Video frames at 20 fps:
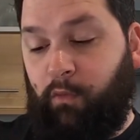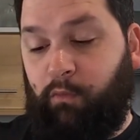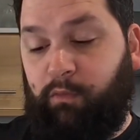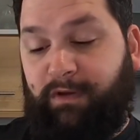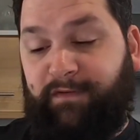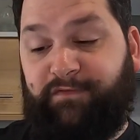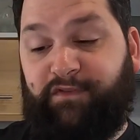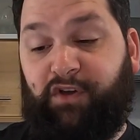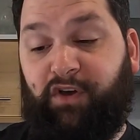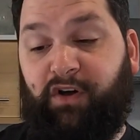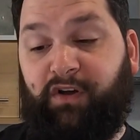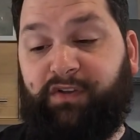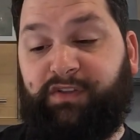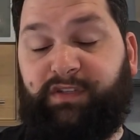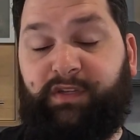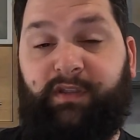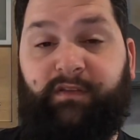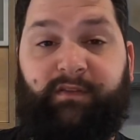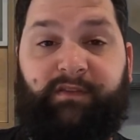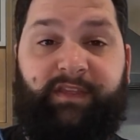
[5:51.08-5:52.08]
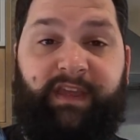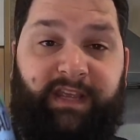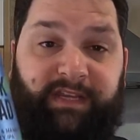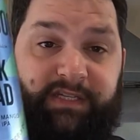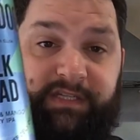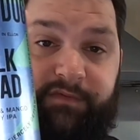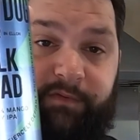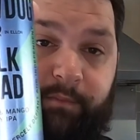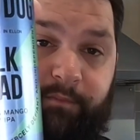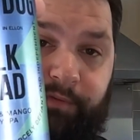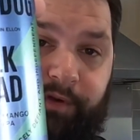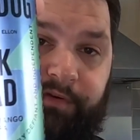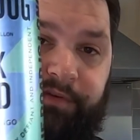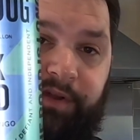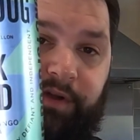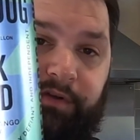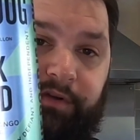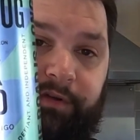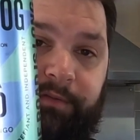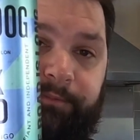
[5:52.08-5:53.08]
We've got this from
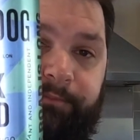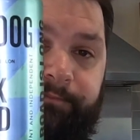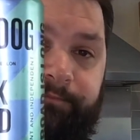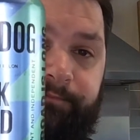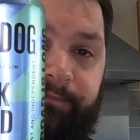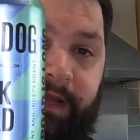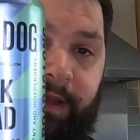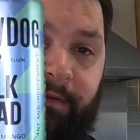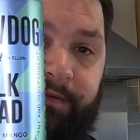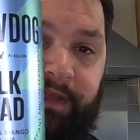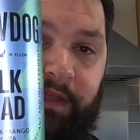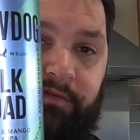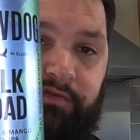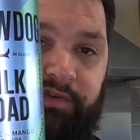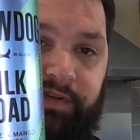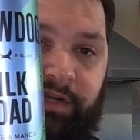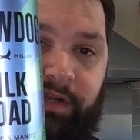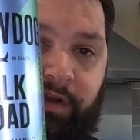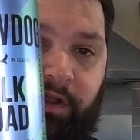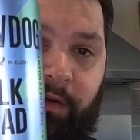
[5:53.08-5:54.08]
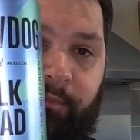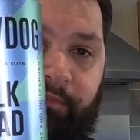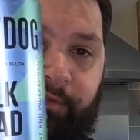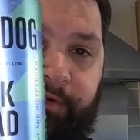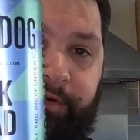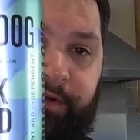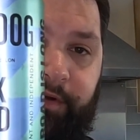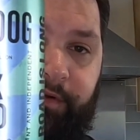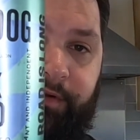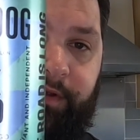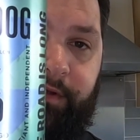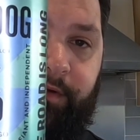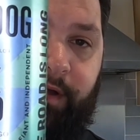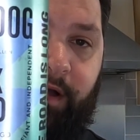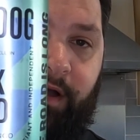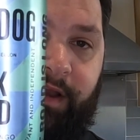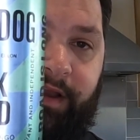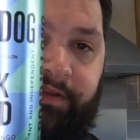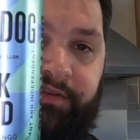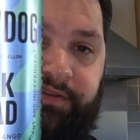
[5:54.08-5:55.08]
Brewdog. Now, I don't drink a lot of Brewdog.
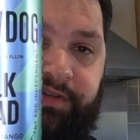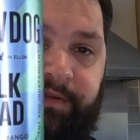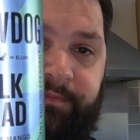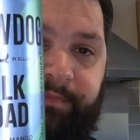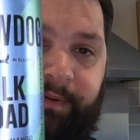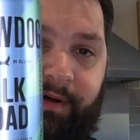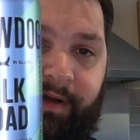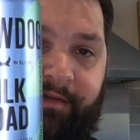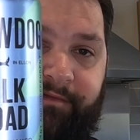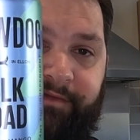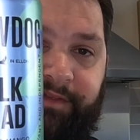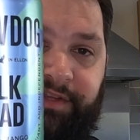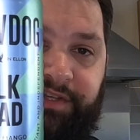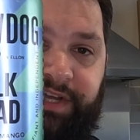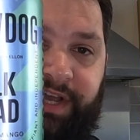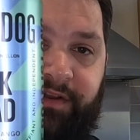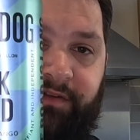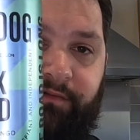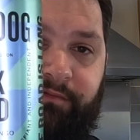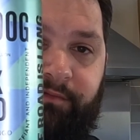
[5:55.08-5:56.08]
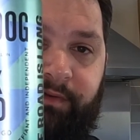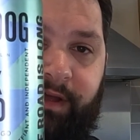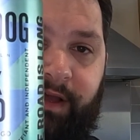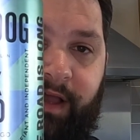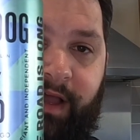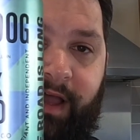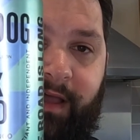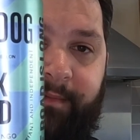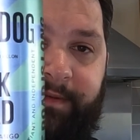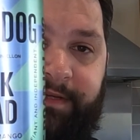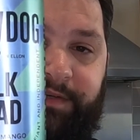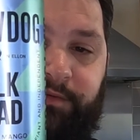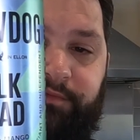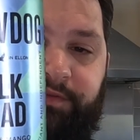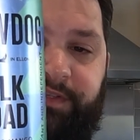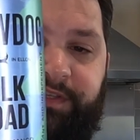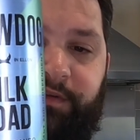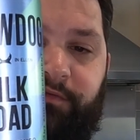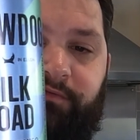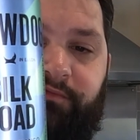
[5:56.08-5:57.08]
I literally buy it for the channel. It's
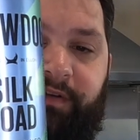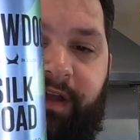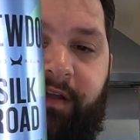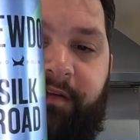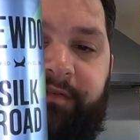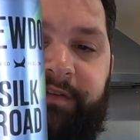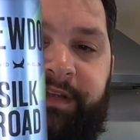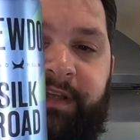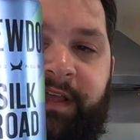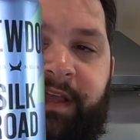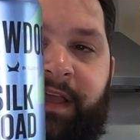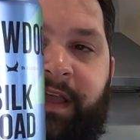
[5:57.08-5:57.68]
called Silk Road.